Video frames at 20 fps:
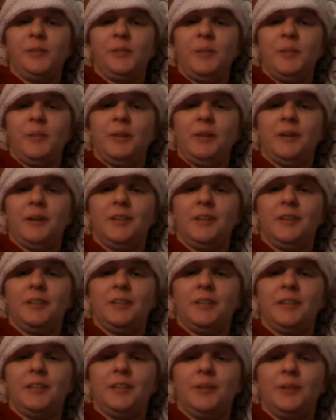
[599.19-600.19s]
me
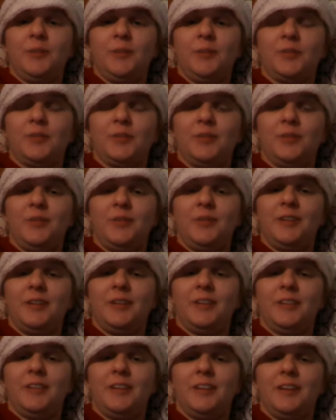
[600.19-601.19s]
because here I was going
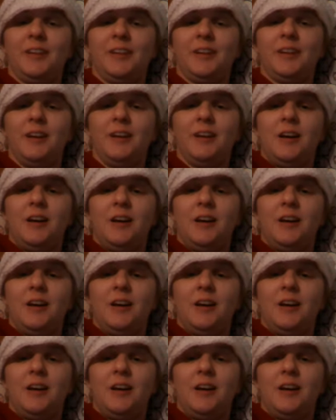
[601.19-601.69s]
in thinking,